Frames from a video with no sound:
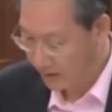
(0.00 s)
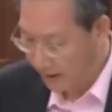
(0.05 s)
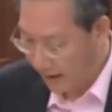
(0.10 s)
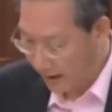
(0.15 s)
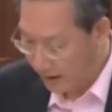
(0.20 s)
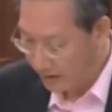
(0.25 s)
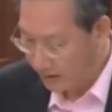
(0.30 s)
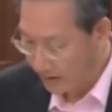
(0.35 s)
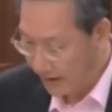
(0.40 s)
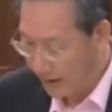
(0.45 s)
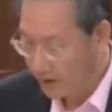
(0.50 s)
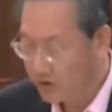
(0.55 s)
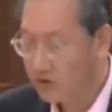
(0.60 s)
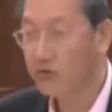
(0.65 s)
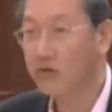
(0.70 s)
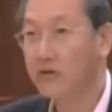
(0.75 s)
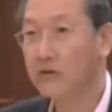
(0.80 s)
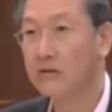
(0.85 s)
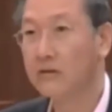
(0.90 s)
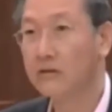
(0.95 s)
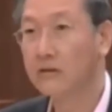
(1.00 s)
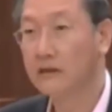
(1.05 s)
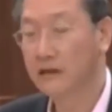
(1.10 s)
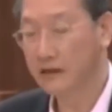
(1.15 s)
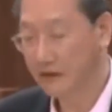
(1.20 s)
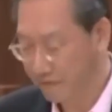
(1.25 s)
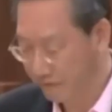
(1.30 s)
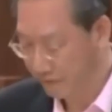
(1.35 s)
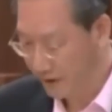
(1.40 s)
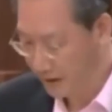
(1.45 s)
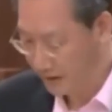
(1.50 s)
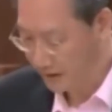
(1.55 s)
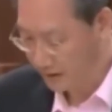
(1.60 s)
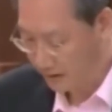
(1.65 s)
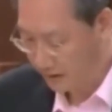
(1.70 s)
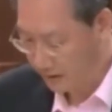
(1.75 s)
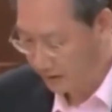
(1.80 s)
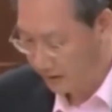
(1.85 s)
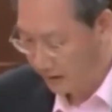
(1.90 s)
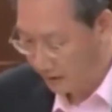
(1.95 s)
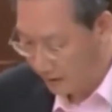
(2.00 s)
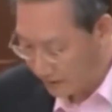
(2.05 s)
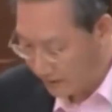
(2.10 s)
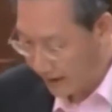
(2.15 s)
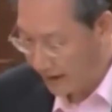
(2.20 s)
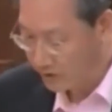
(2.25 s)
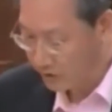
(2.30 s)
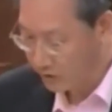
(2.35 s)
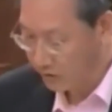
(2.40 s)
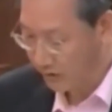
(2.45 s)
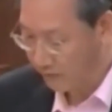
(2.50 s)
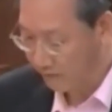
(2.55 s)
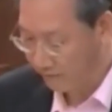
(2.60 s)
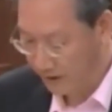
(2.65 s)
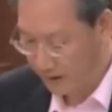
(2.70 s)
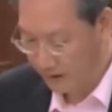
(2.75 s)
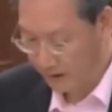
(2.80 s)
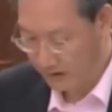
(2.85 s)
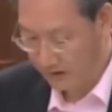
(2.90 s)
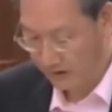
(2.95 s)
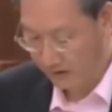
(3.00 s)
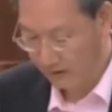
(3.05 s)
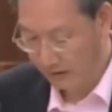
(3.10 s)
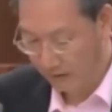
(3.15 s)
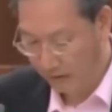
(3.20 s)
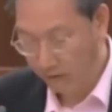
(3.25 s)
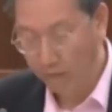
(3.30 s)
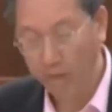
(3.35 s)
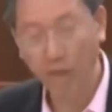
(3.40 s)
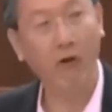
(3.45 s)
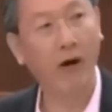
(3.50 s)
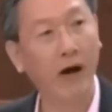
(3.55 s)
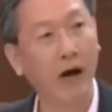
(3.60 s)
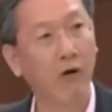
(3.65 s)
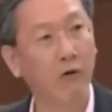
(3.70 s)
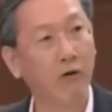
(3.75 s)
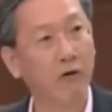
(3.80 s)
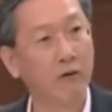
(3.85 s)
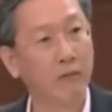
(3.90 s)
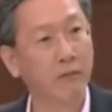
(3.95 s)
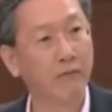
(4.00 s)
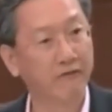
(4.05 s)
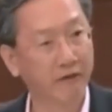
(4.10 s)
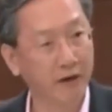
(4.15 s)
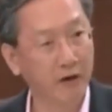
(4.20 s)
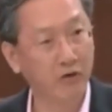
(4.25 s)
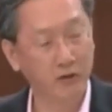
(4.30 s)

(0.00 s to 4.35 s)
and a natural affinity, a natural affinity for our fellow